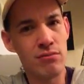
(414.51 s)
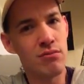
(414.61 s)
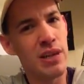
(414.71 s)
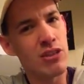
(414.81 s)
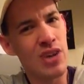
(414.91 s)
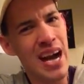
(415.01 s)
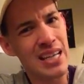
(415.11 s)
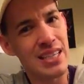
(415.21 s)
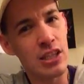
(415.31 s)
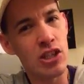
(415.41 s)
My drag
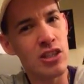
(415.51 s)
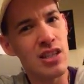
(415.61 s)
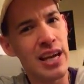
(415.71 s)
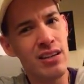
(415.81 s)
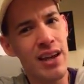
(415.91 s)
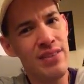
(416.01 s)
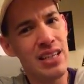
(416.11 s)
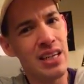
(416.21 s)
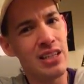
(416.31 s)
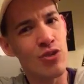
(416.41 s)
sessions. I haven't done
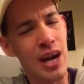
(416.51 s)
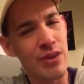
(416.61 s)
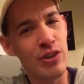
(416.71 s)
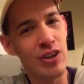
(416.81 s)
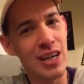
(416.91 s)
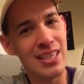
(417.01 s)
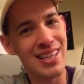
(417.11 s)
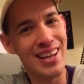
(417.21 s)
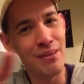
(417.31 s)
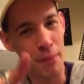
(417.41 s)
any drag for you guys
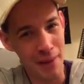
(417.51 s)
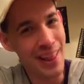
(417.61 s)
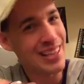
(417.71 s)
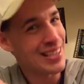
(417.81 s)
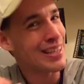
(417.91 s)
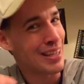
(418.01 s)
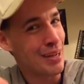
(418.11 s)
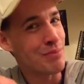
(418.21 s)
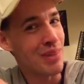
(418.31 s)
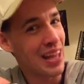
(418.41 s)
yet. That's to
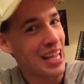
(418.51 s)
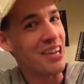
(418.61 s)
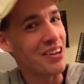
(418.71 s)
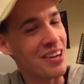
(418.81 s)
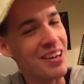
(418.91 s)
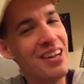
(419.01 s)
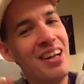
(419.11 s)
come later.